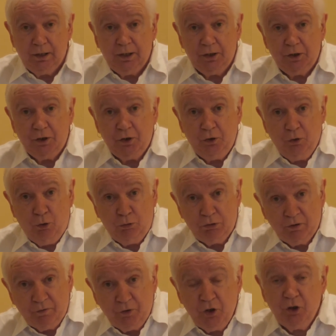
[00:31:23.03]
You're
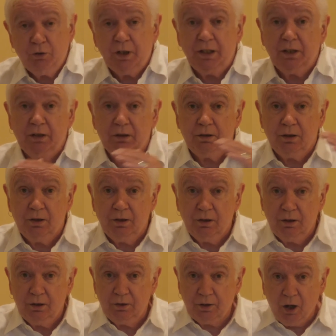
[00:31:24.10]
reviewing
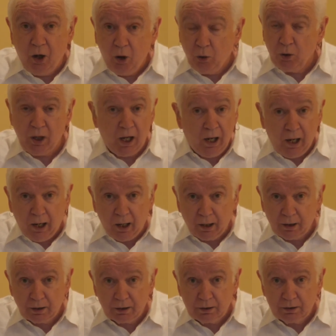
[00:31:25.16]
the whole
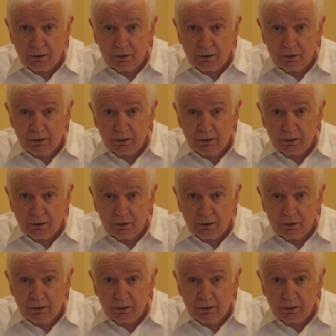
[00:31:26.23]
arc